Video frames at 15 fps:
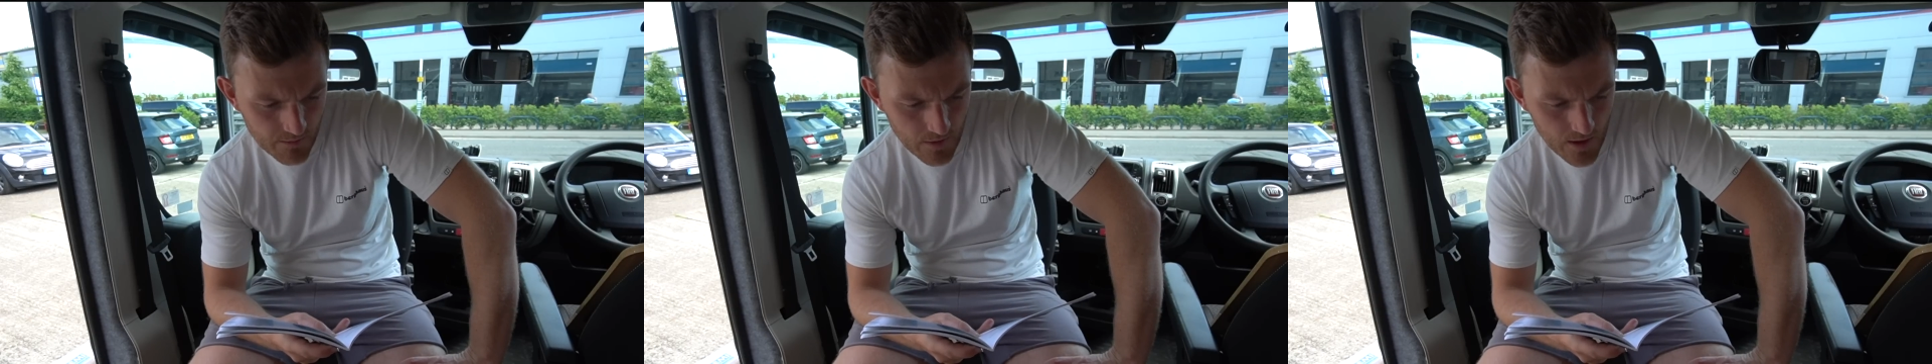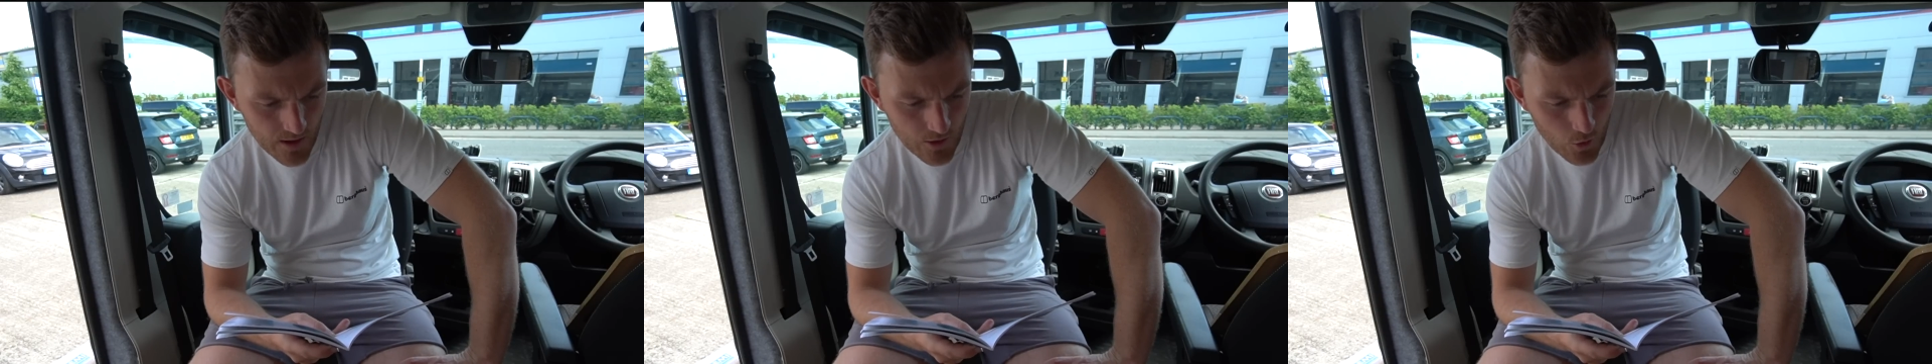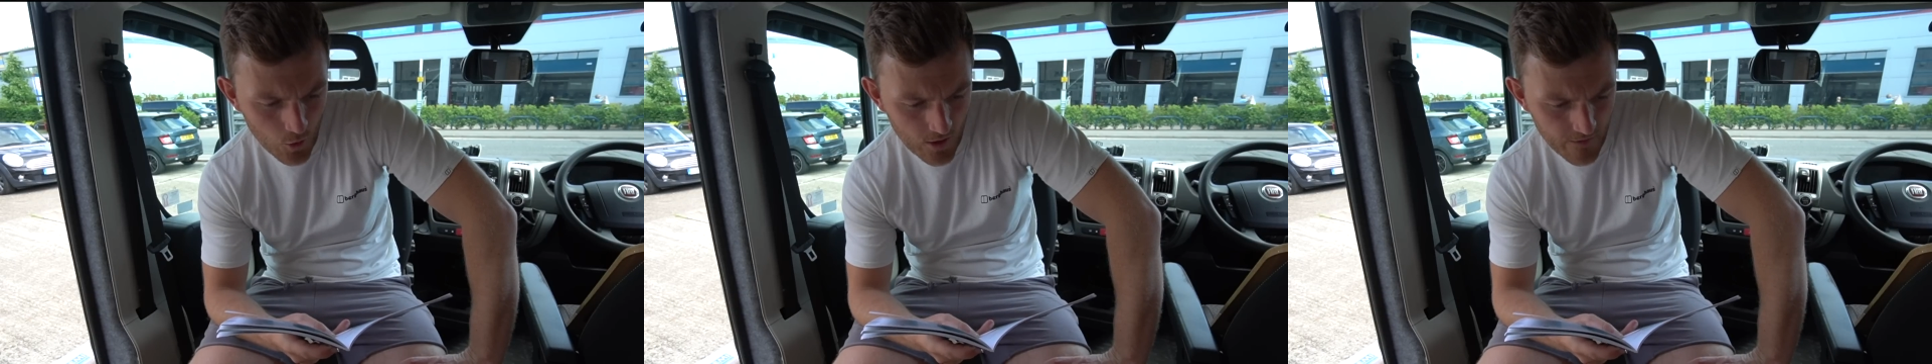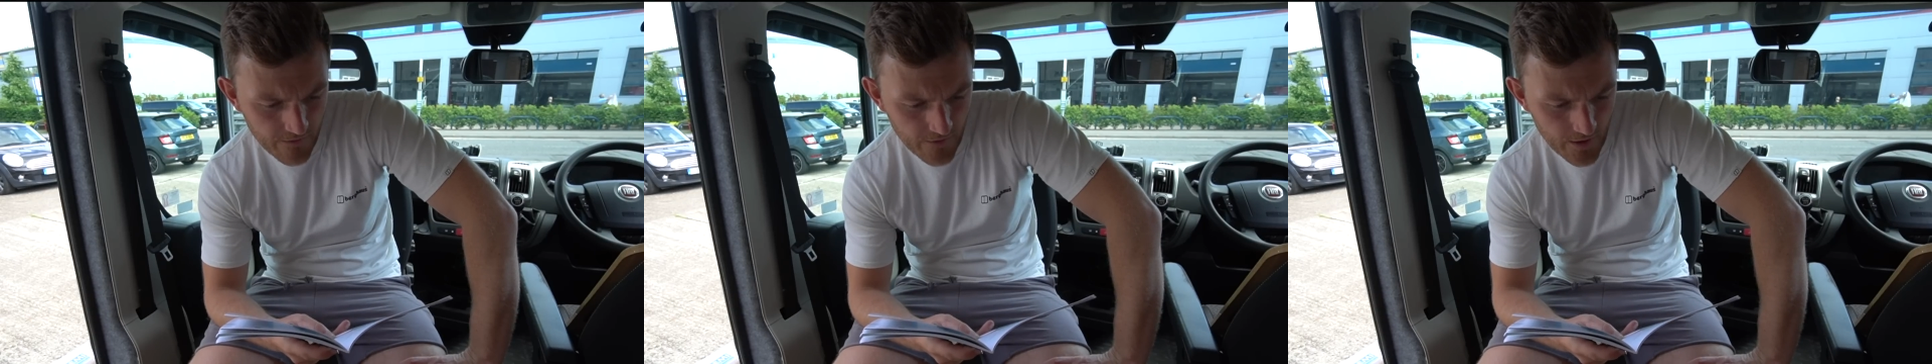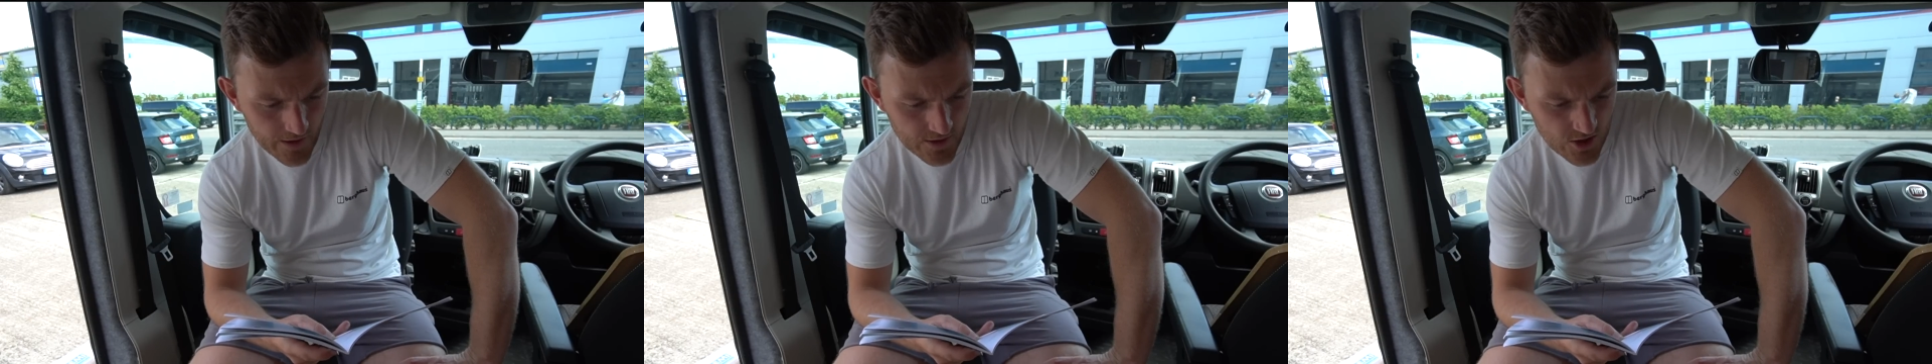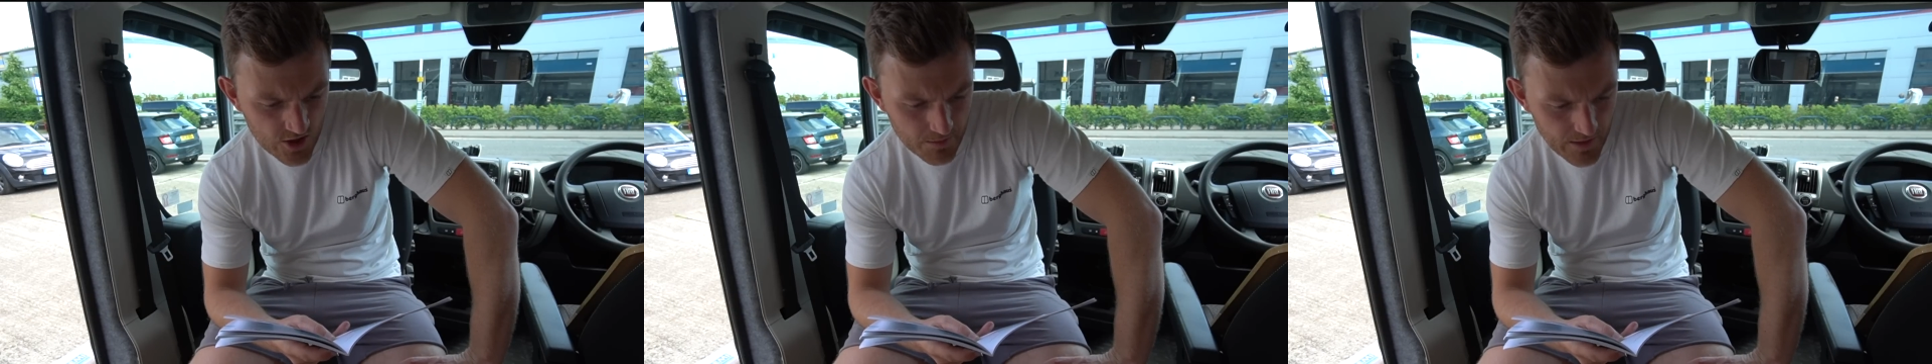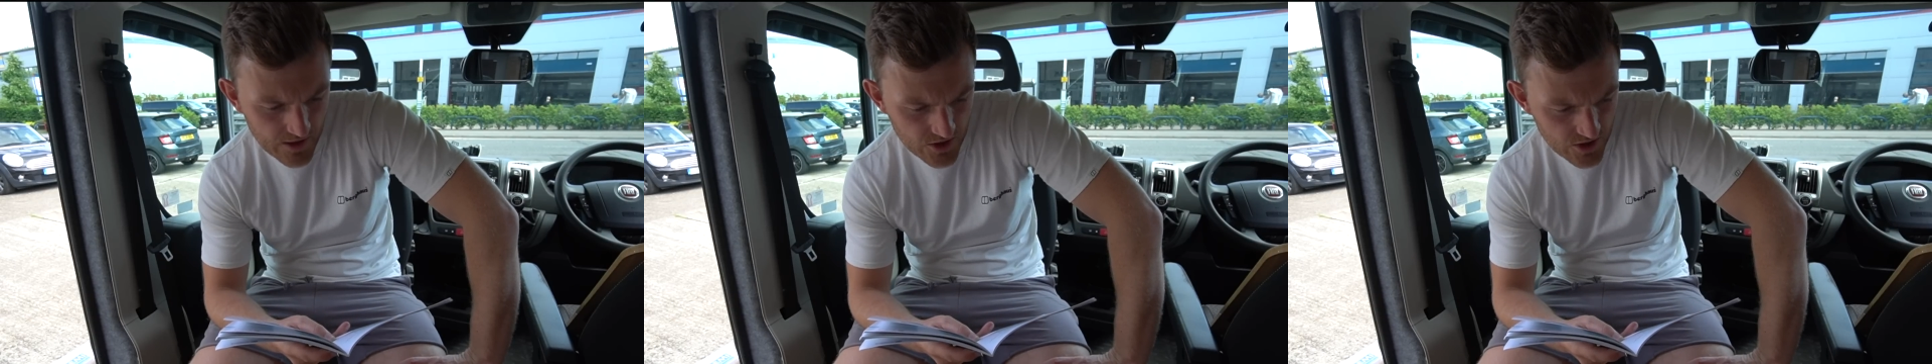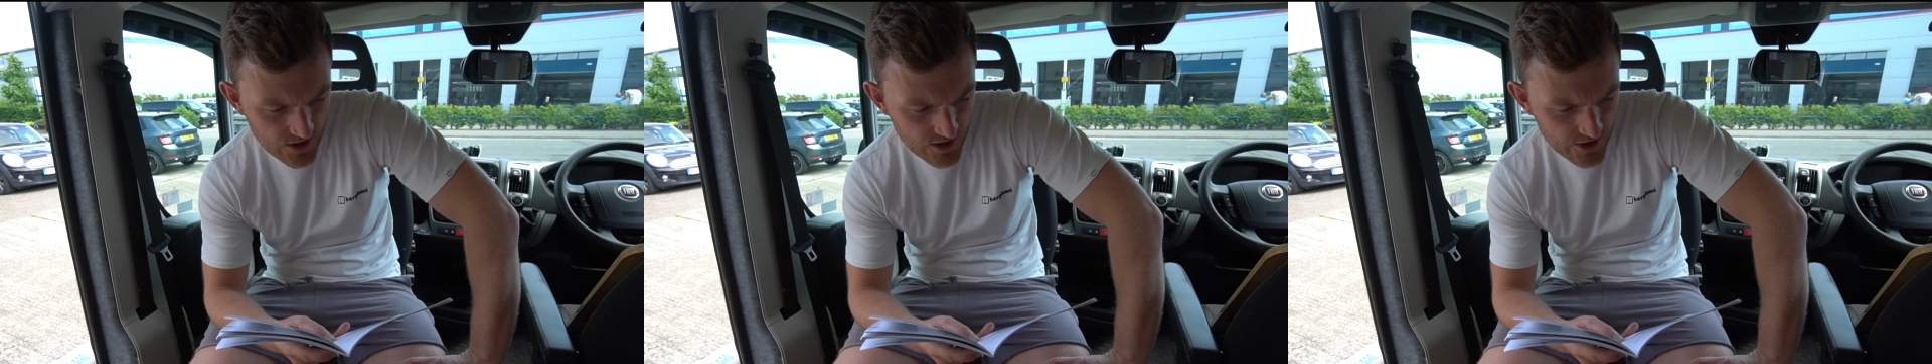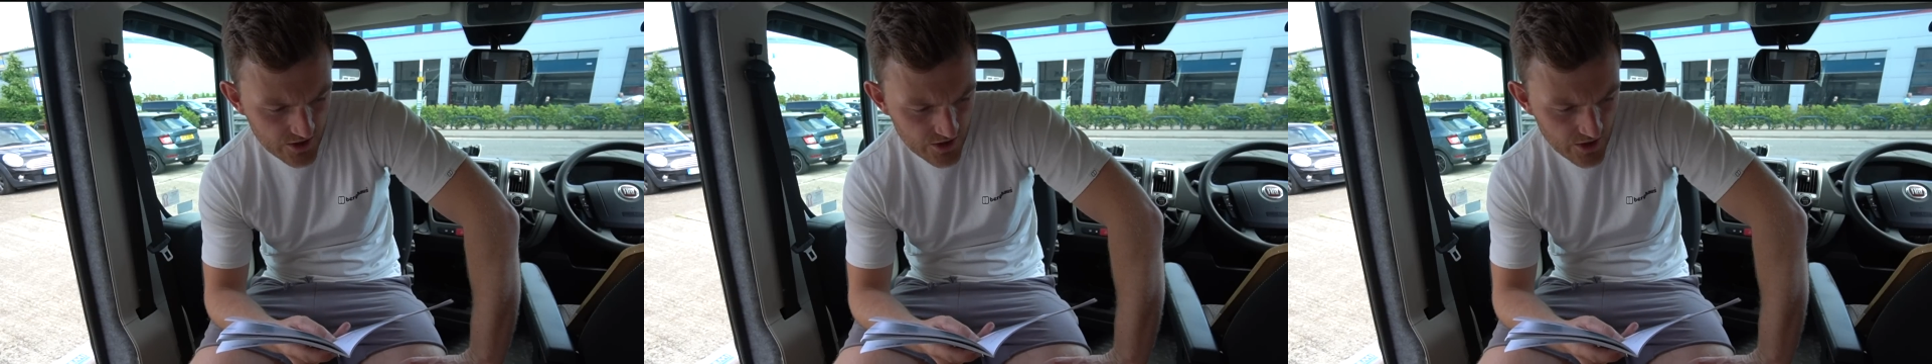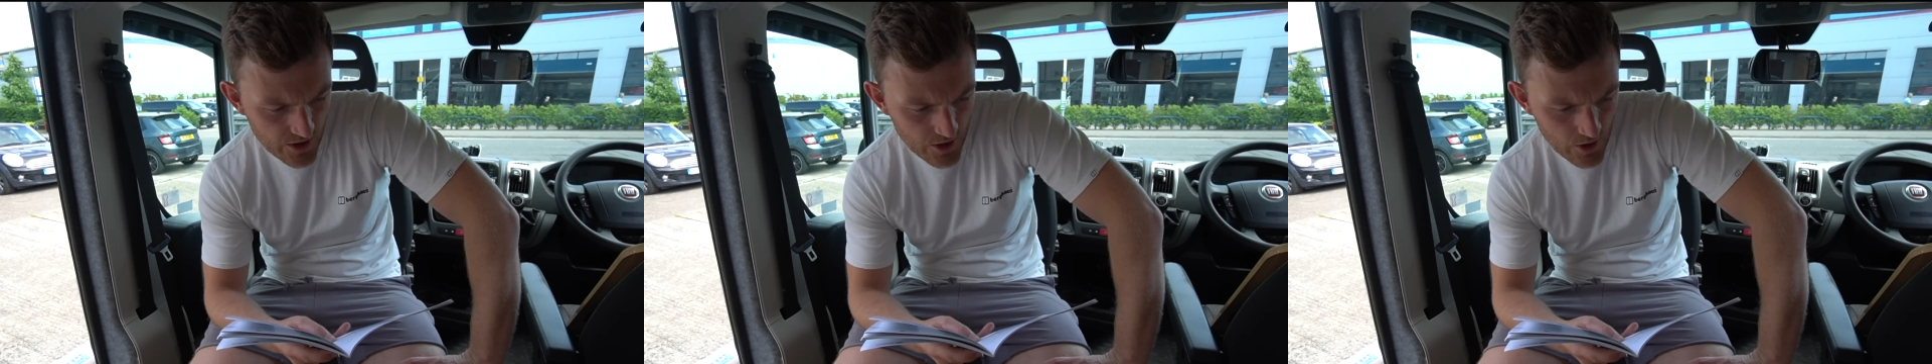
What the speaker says: by a qualified specialist